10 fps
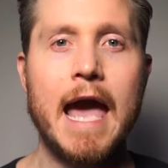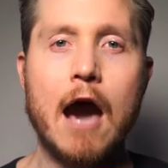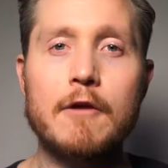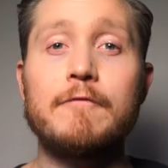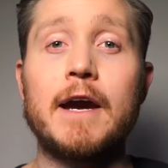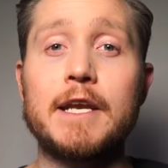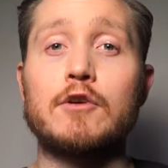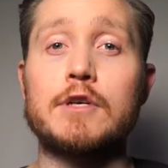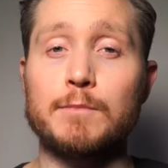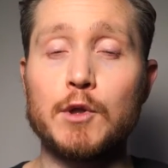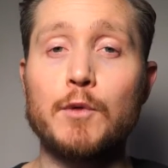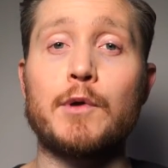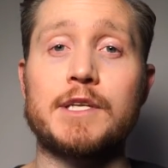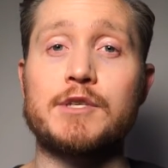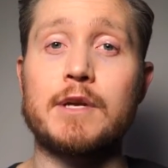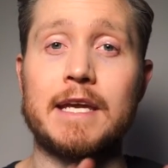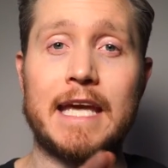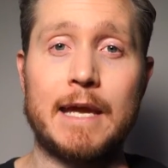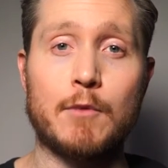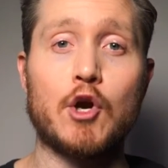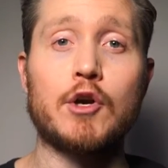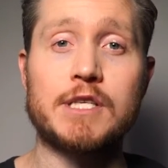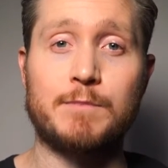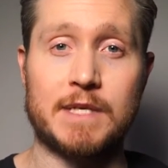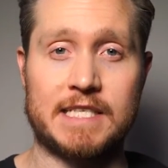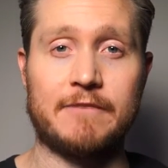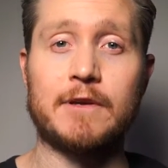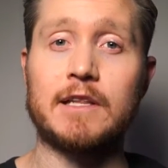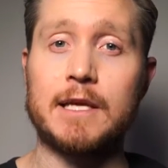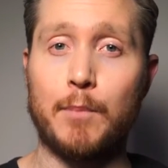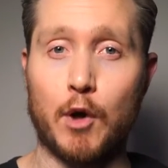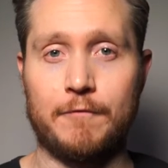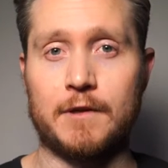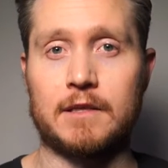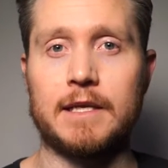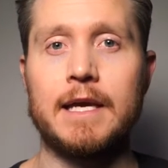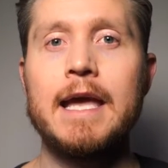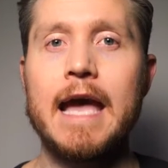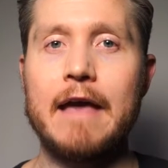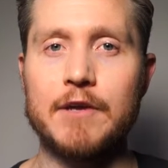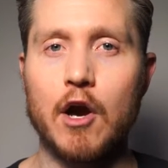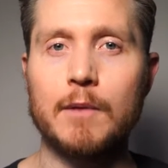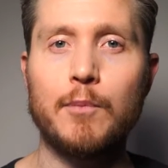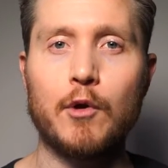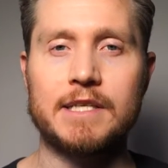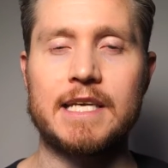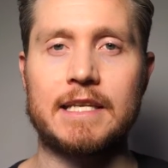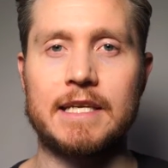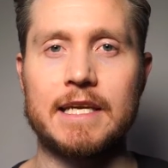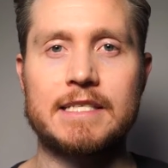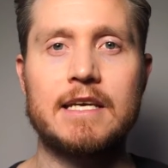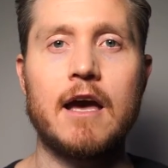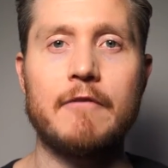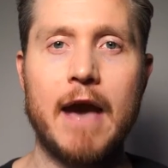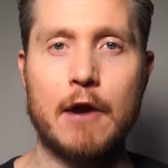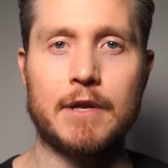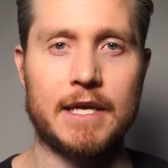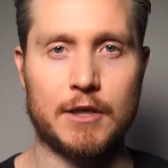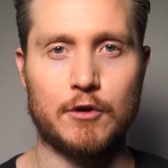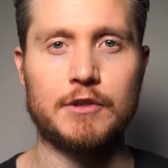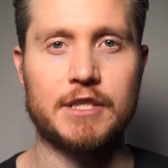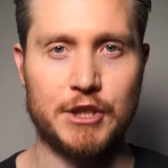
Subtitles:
how to find a girl's blueprint so you can game her specifically perfectly, and the all-important techniques of how to get a girl to